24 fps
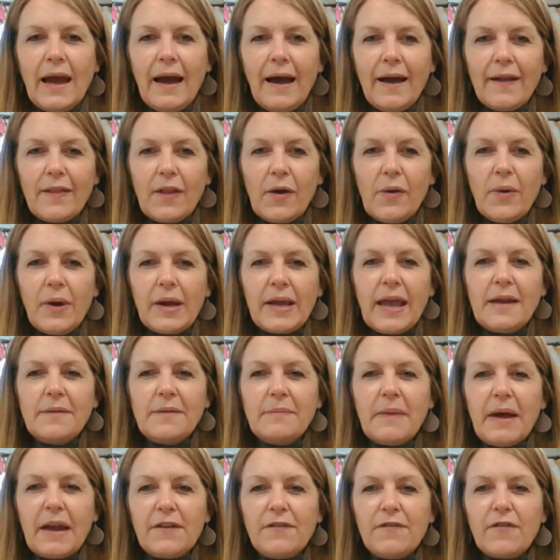Hello again,
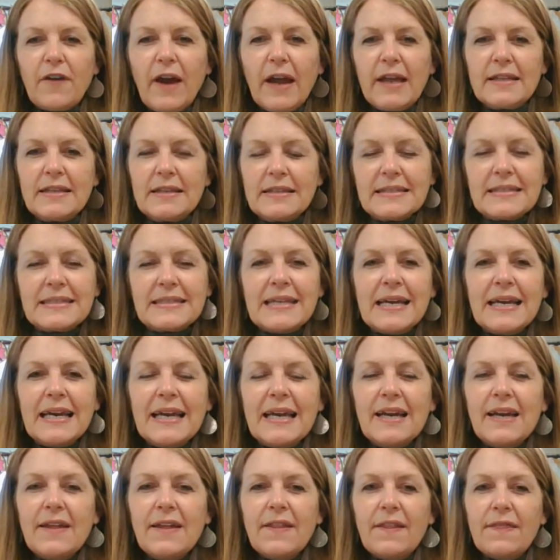my friends.
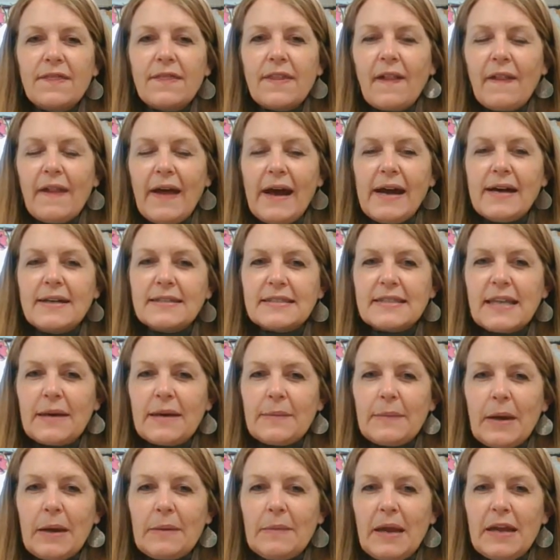The last
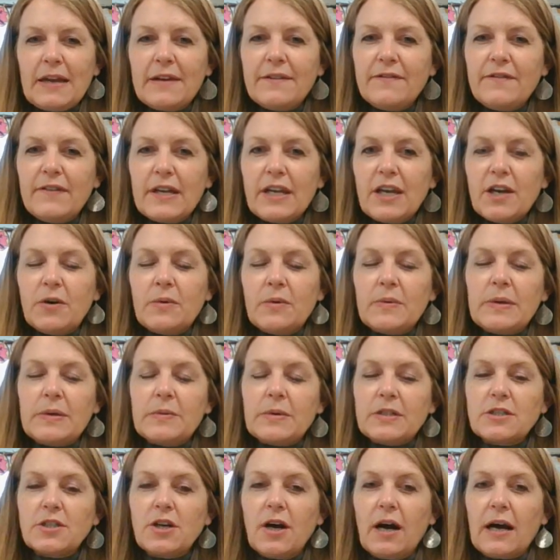time I made a video, we
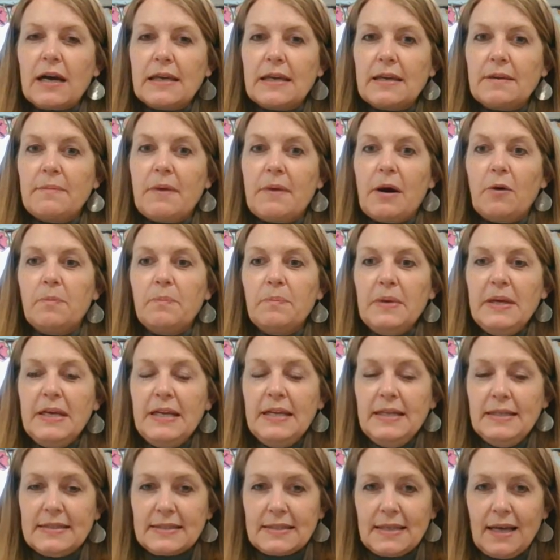were talking about
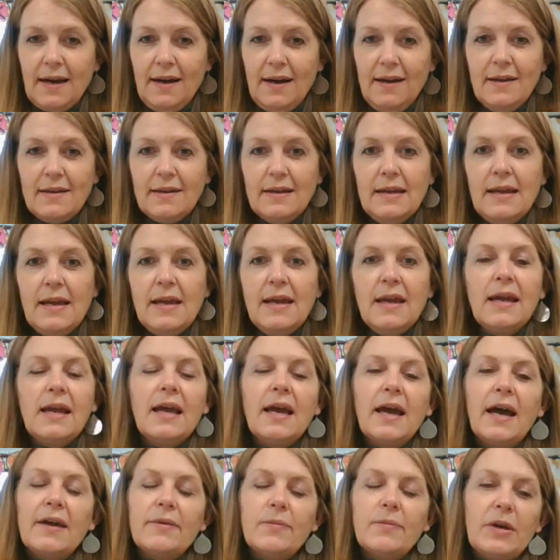pizza,
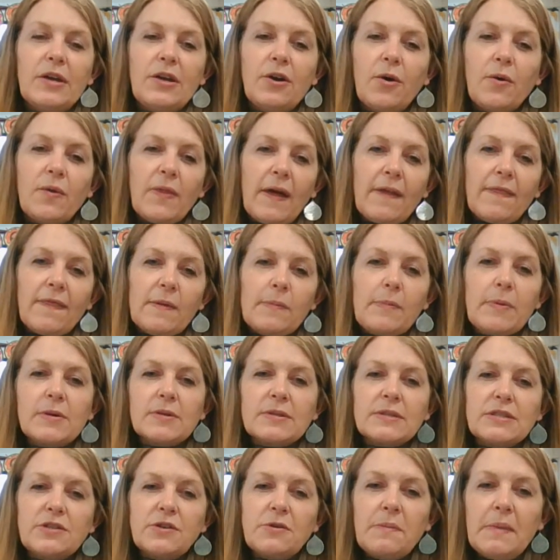and we know that the
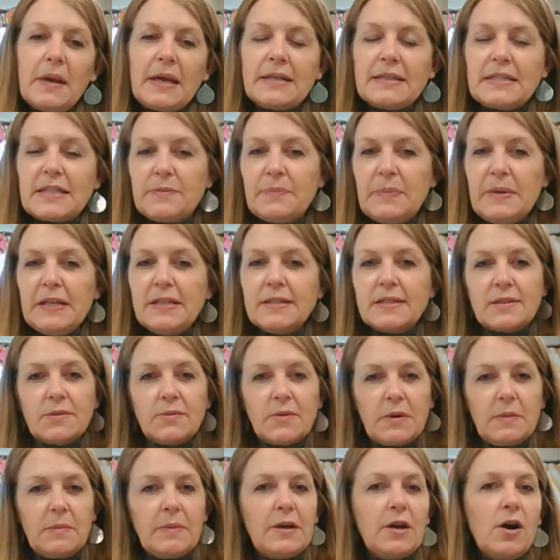person who makes a pizza
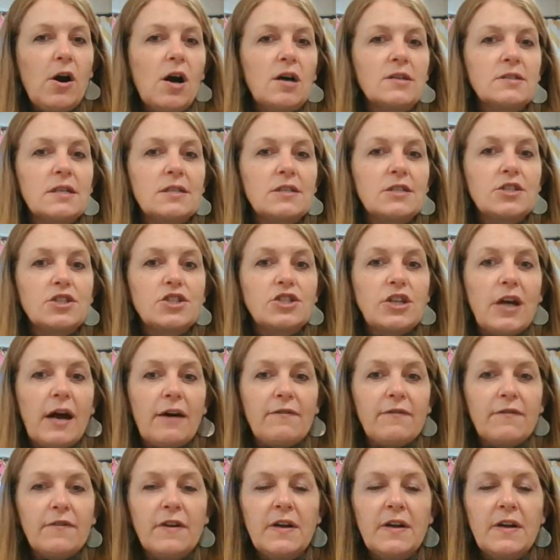would be called a chef.